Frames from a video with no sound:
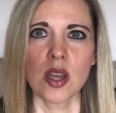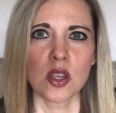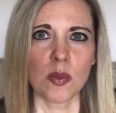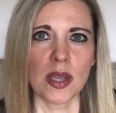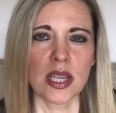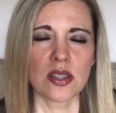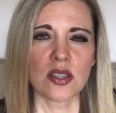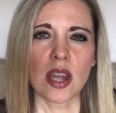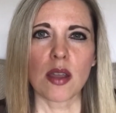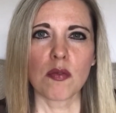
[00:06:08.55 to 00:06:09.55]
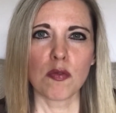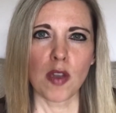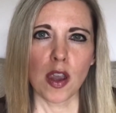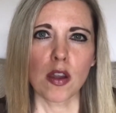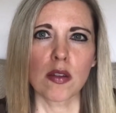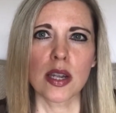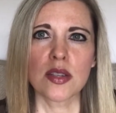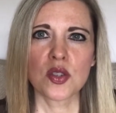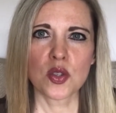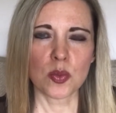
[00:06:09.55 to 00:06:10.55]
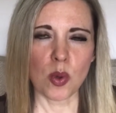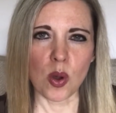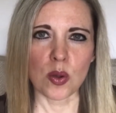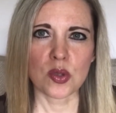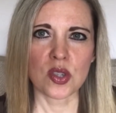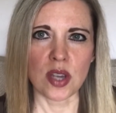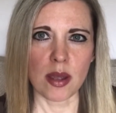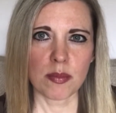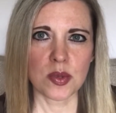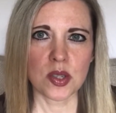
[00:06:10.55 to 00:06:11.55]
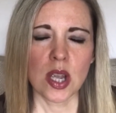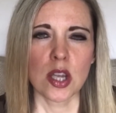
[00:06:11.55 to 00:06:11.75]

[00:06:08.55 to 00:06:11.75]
you begin to take very small steps